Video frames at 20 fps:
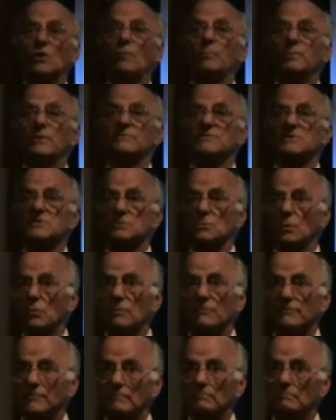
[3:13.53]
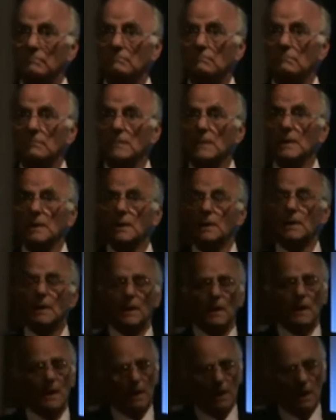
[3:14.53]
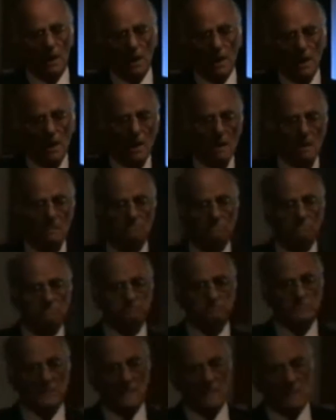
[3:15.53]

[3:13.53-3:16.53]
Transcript: a copy of this to all of you. Um,